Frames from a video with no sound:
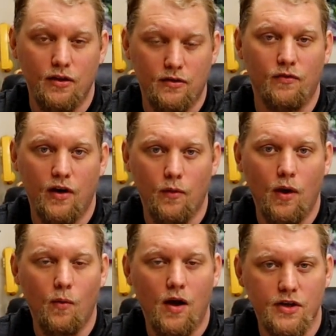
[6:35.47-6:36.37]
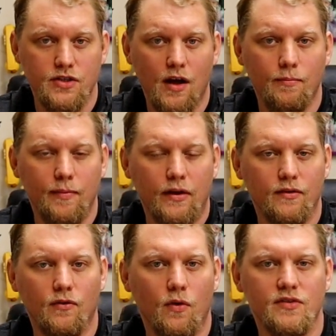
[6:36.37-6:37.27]
it's very well washed up
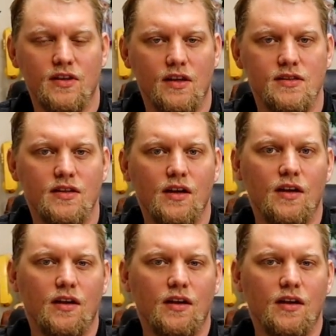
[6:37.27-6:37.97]
because, of course, it's